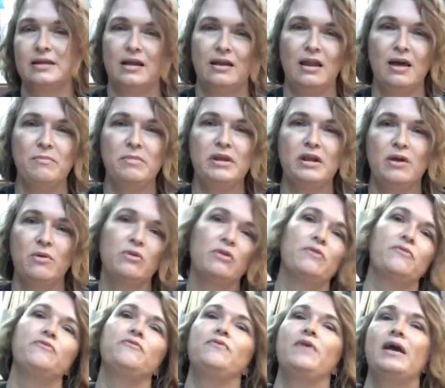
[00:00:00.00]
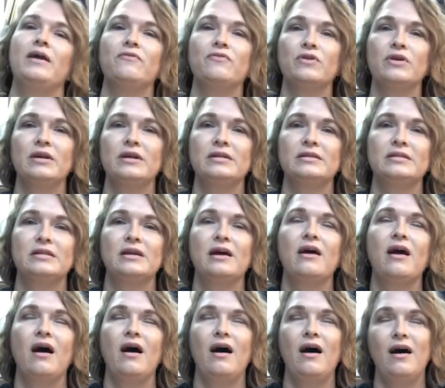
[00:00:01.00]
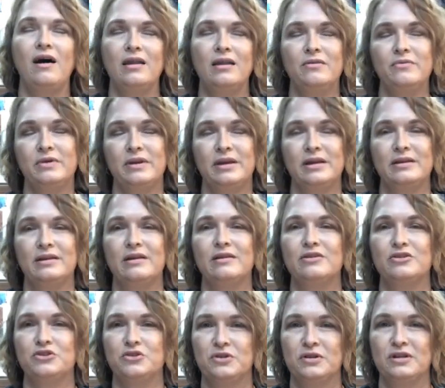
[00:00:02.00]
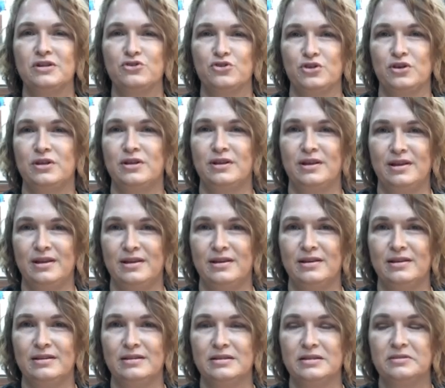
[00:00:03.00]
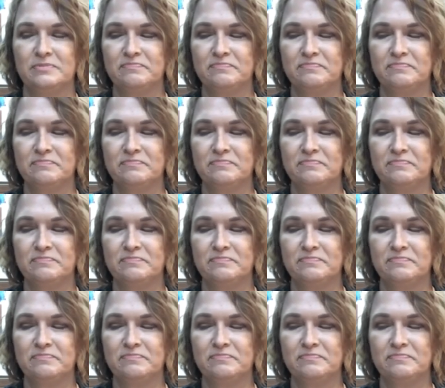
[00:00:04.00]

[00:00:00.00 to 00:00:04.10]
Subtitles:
Let me know what your favorite Halloween tradition is.